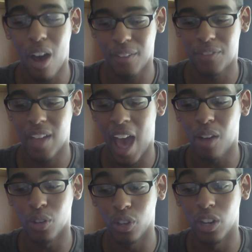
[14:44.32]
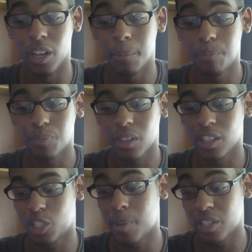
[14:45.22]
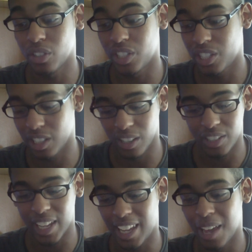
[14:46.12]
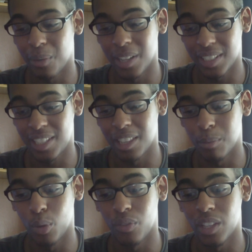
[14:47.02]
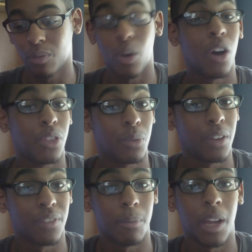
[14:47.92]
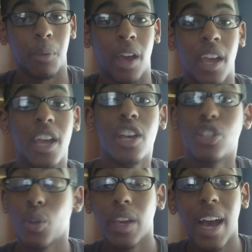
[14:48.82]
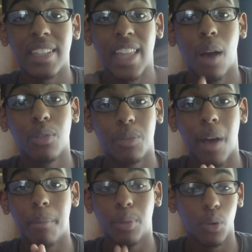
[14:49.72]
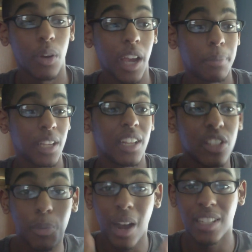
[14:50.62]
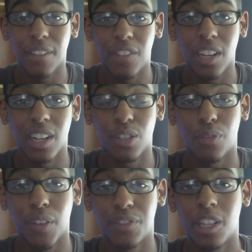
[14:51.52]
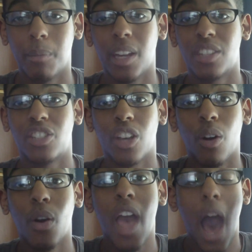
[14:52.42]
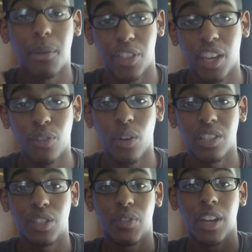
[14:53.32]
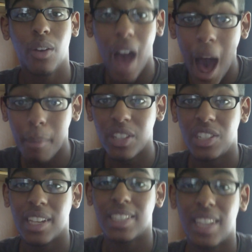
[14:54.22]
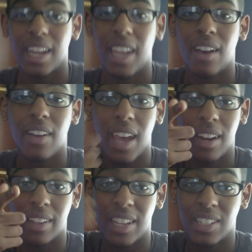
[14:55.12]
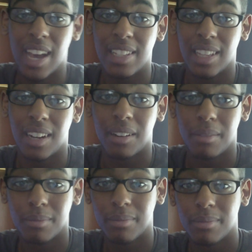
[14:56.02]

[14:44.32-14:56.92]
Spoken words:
off how good the special edition looks, I can't wait to see the movie. Well, all 3 of them anyway. So you guys, that was my Blu-ray update. Surprisingly fit in under 15 minutes, so I want to thank you for watching this video. I'm NGS signing out, and I'll catch you guys later.